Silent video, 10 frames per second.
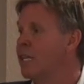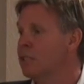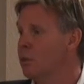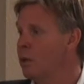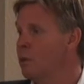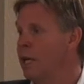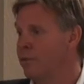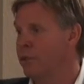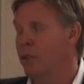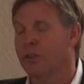And that's why we wait
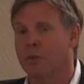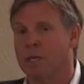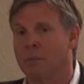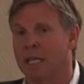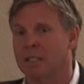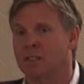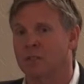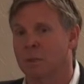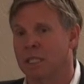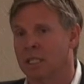for the 3 months,
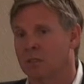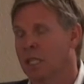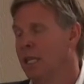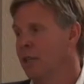is because